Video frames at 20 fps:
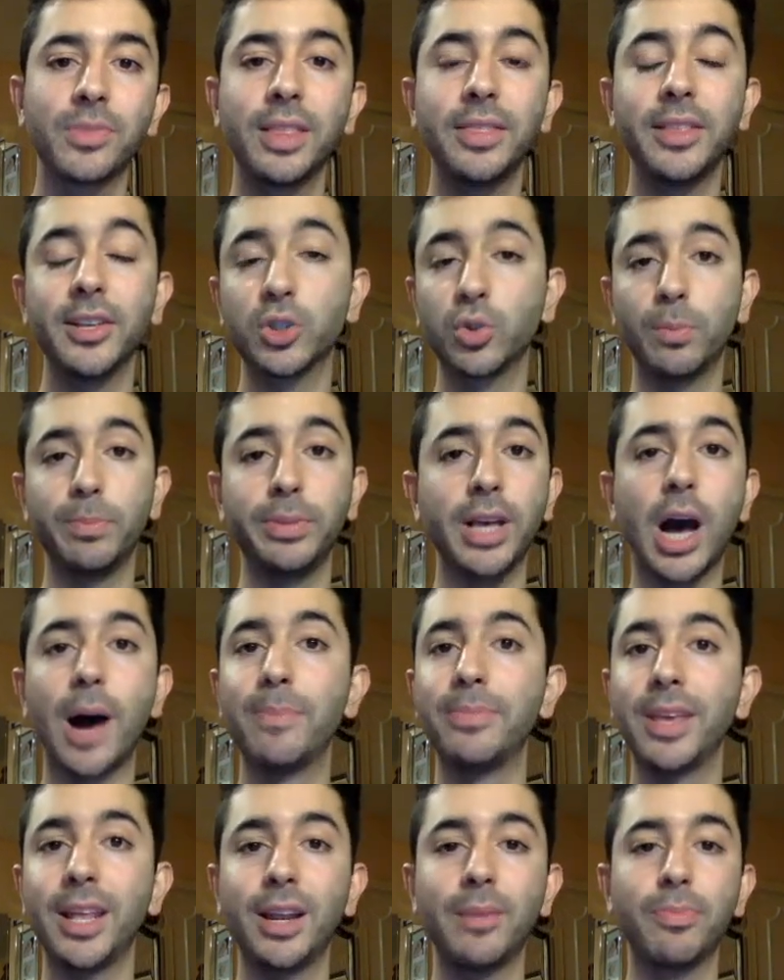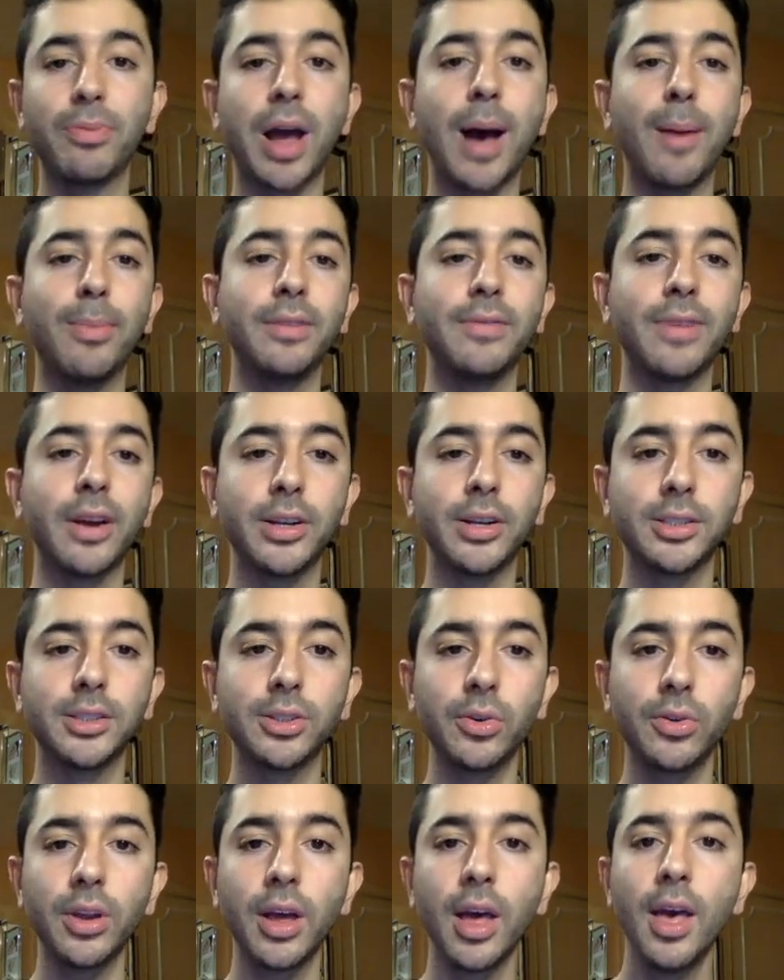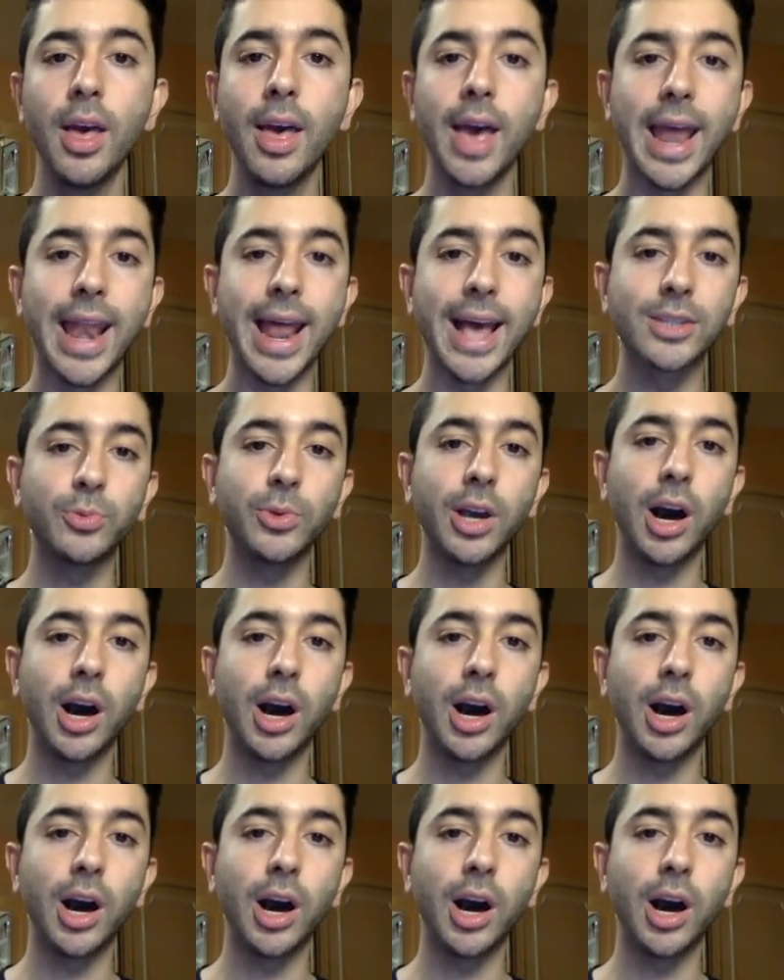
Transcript: This will be updated probably very soon. And as we